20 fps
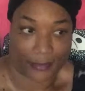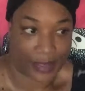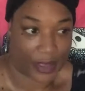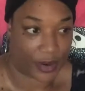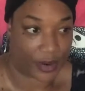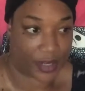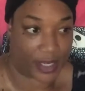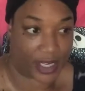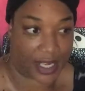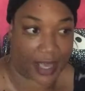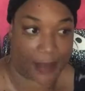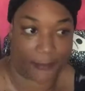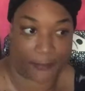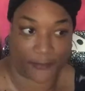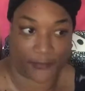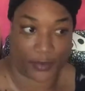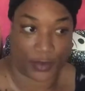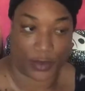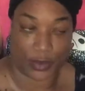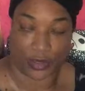they're going to get
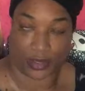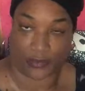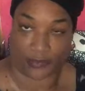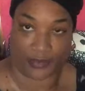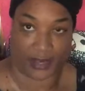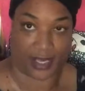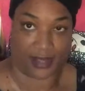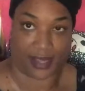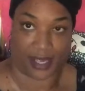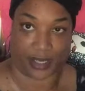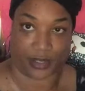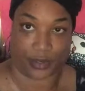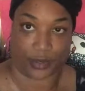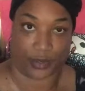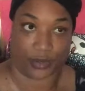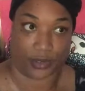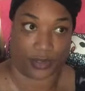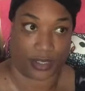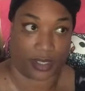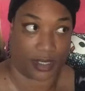food to feed their
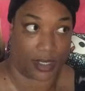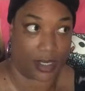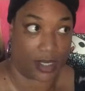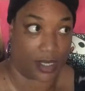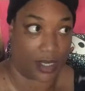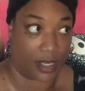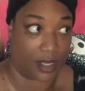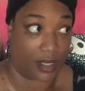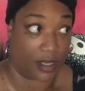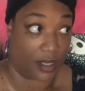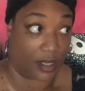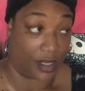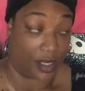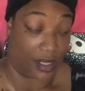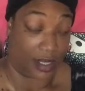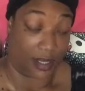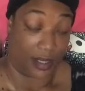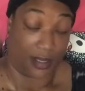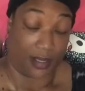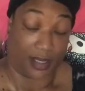children.
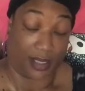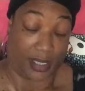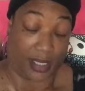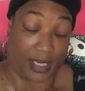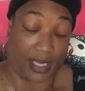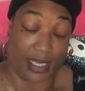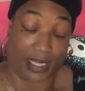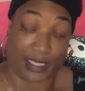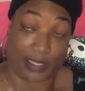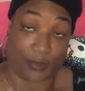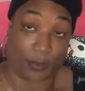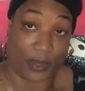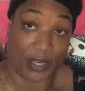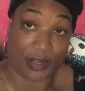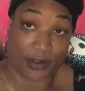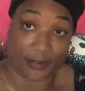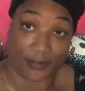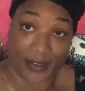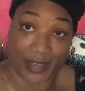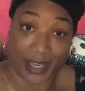It's, when
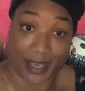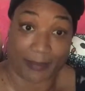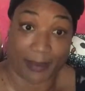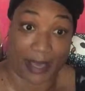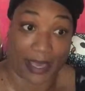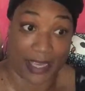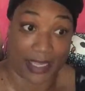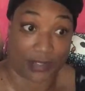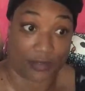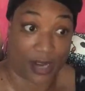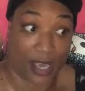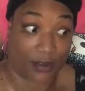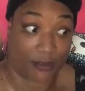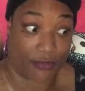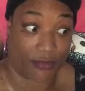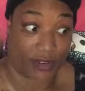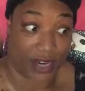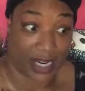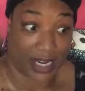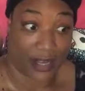you think about it, it's like
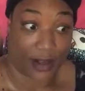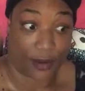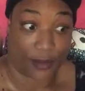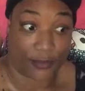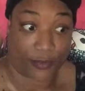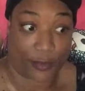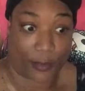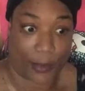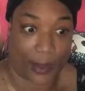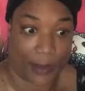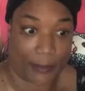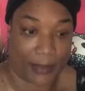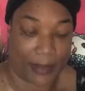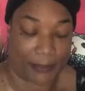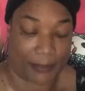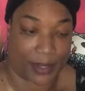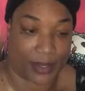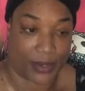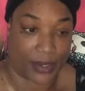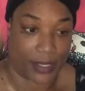really
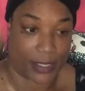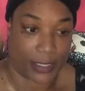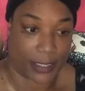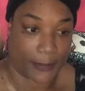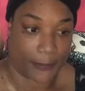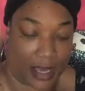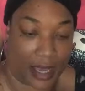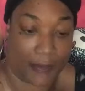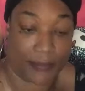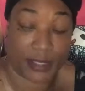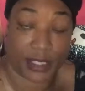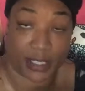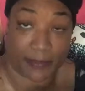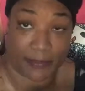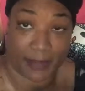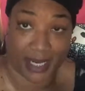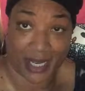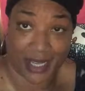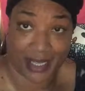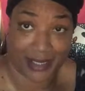overwhelming, because I'm
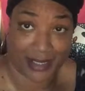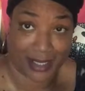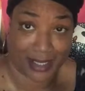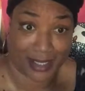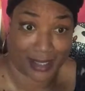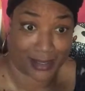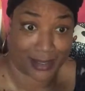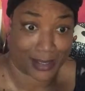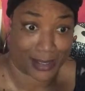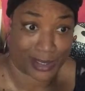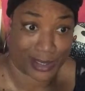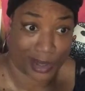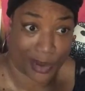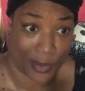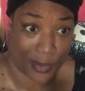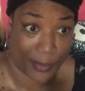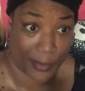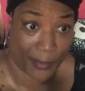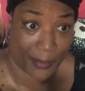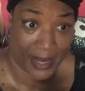just blessed in
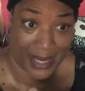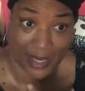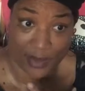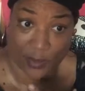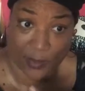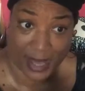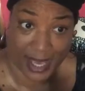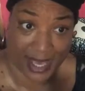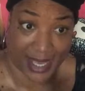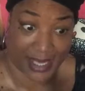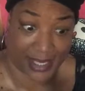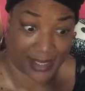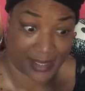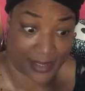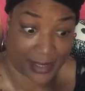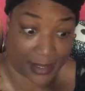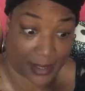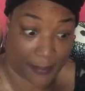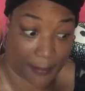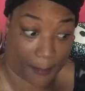so many
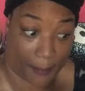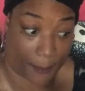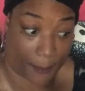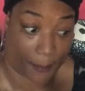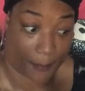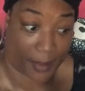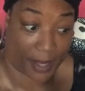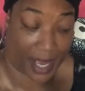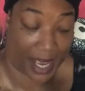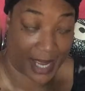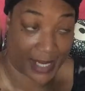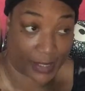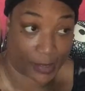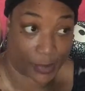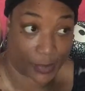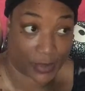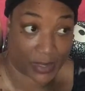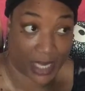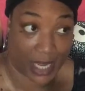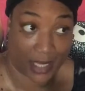ways, but I
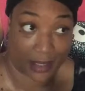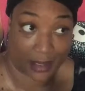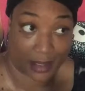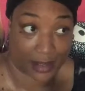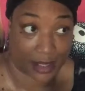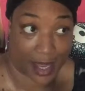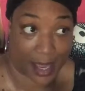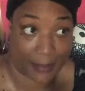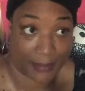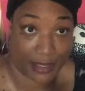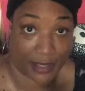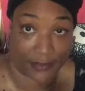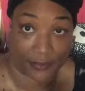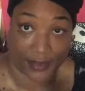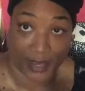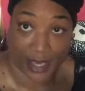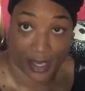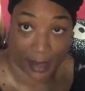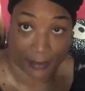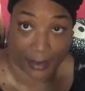don't take the time to
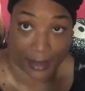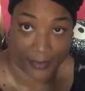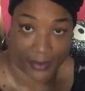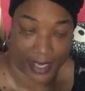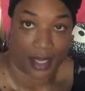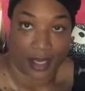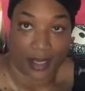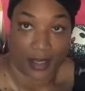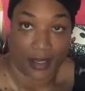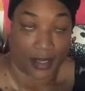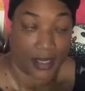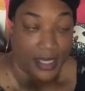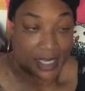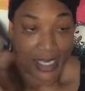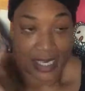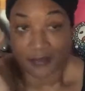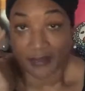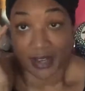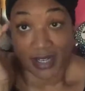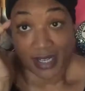think about it.
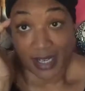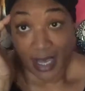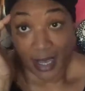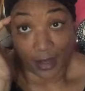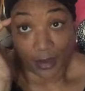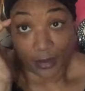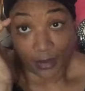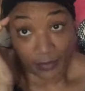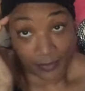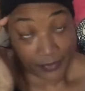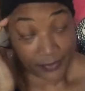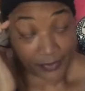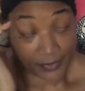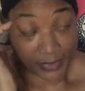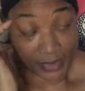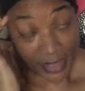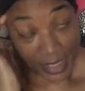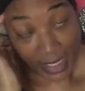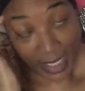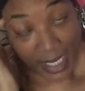Even now,
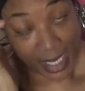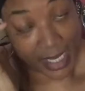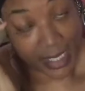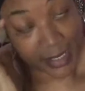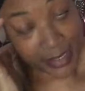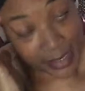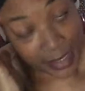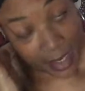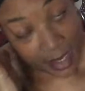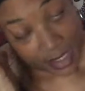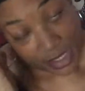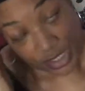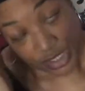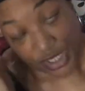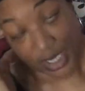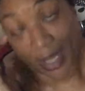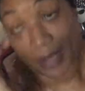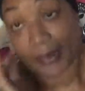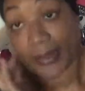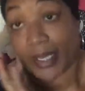the kids are
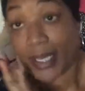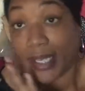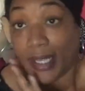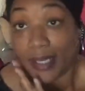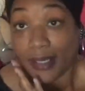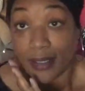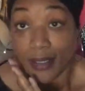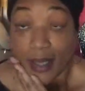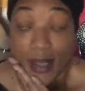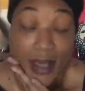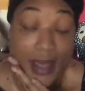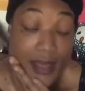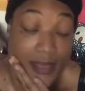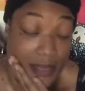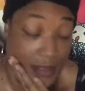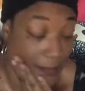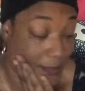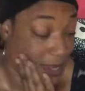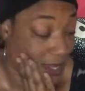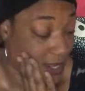shouting,
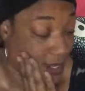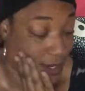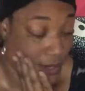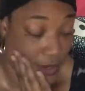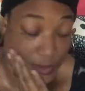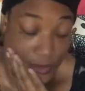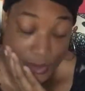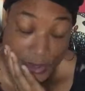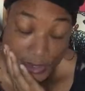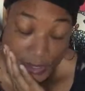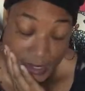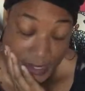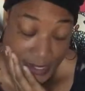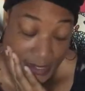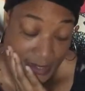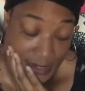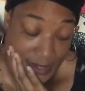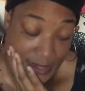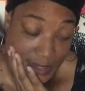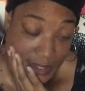they're making
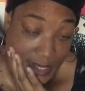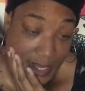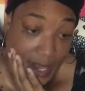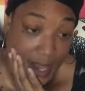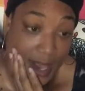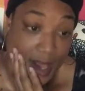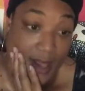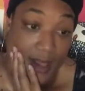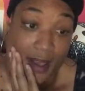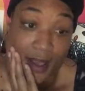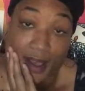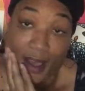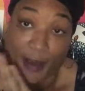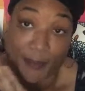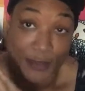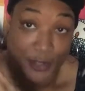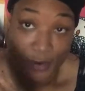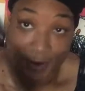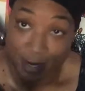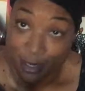noise,
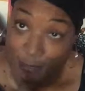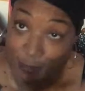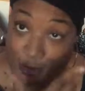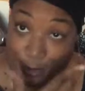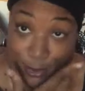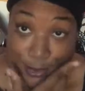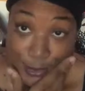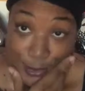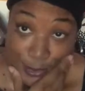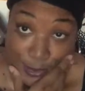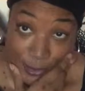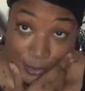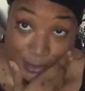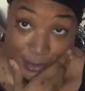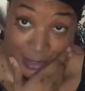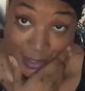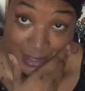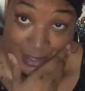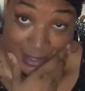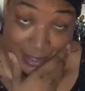I'm trying to
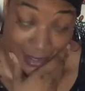record,